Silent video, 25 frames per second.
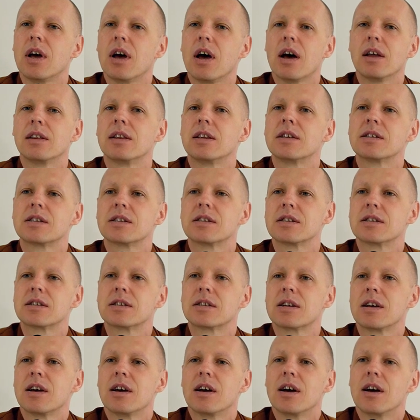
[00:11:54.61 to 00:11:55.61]
and this
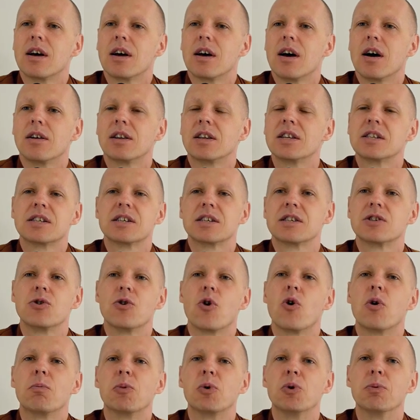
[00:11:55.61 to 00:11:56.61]
is, this is
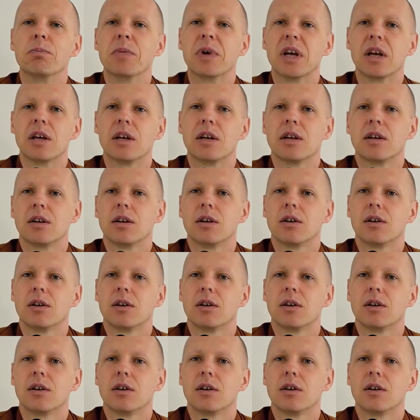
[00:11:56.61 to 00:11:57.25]
normal me.